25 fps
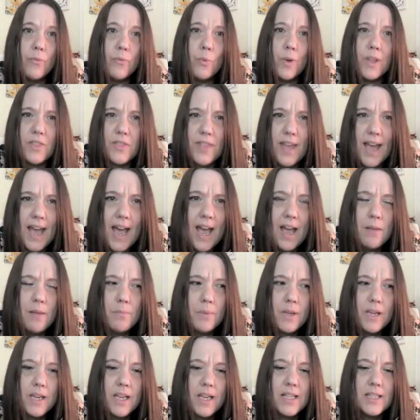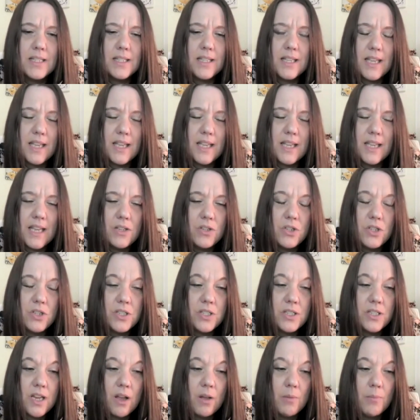with that because it
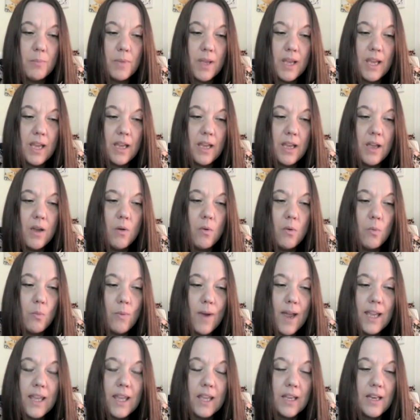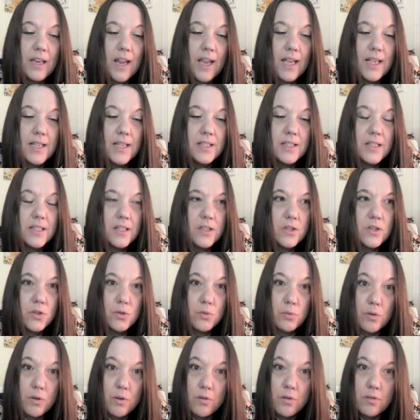just helped me recognize the
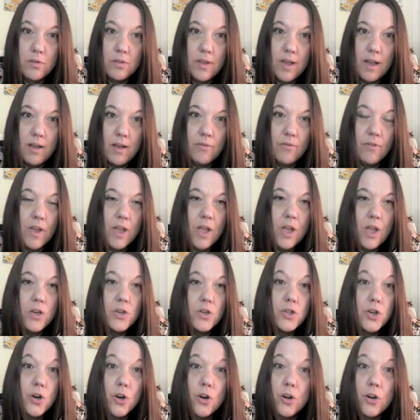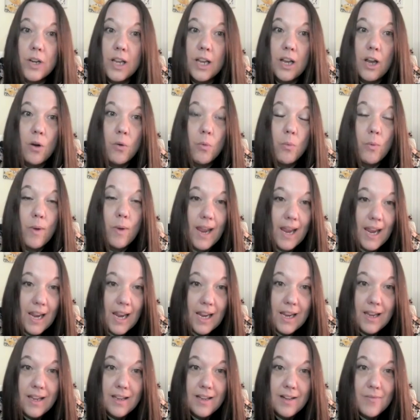truth of turning
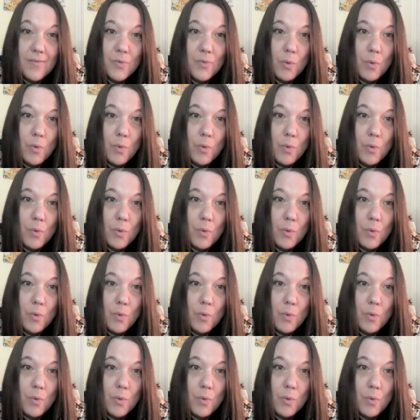away.